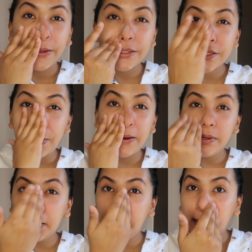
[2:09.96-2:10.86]
So I've
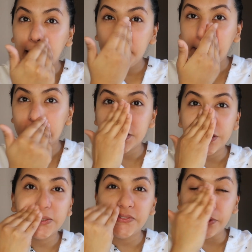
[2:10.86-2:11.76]
been getting a lot of
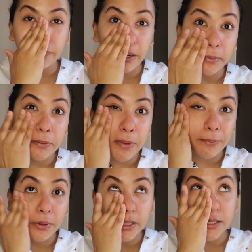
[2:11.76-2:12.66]
messages from family
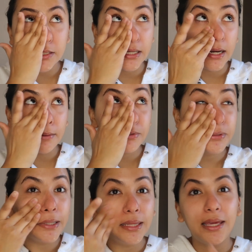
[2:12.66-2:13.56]
members and I
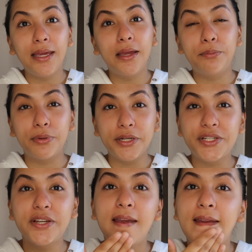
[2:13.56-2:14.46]
absolutely
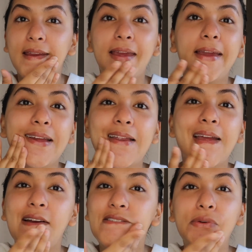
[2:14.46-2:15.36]
appreciate it.
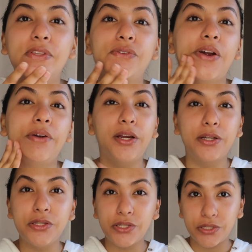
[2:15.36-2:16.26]
Everyone's very
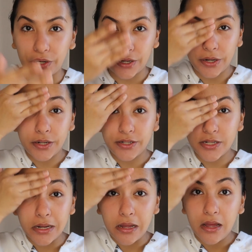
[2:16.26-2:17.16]

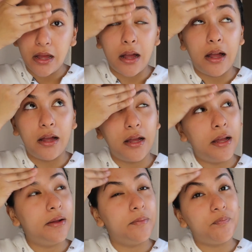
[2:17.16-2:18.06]
concerned.
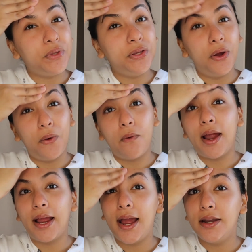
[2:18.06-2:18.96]
You know,
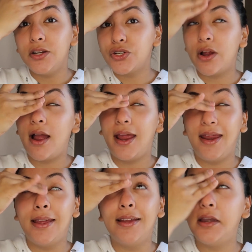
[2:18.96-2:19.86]
I kind of
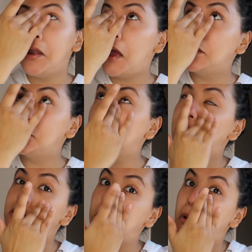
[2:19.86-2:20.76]
try not to
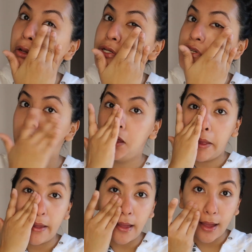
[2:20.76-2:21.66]
look so much
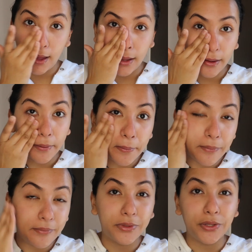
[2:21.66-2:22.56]
at
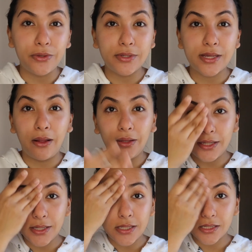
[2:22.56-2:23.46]
the news
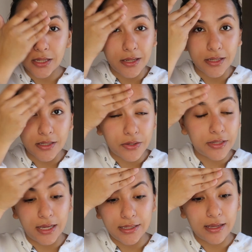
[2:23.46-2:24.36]
outlets because
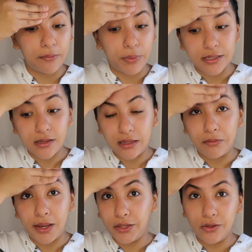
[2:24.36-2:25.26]
Jose is like basically
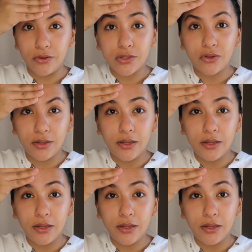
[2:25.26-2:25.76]
my muse